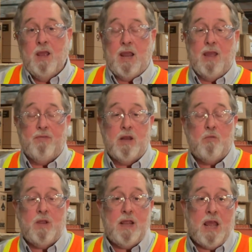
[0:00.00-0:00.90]
And then
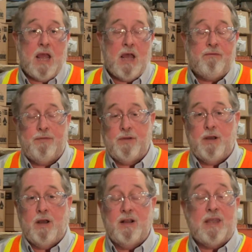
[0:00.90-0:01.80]
we have
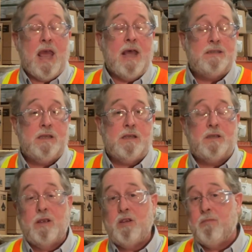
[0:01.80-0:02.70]
gases.
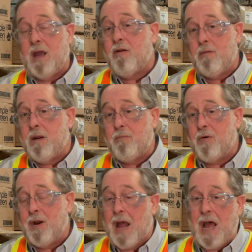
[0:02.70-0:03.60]
You may remember
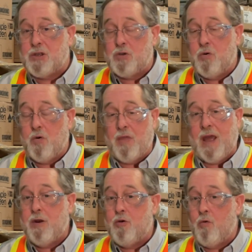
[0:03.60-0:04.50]
in high school
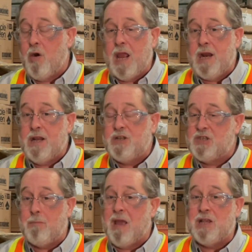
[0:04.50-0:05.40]
that dreaded
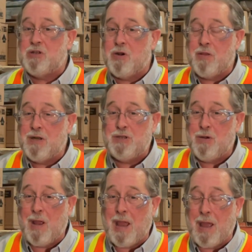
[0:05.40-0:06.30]
semester that you
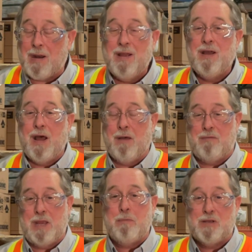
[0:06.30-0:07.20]
had of
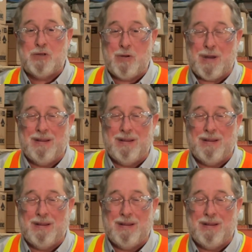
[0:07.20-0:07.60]
chemistry.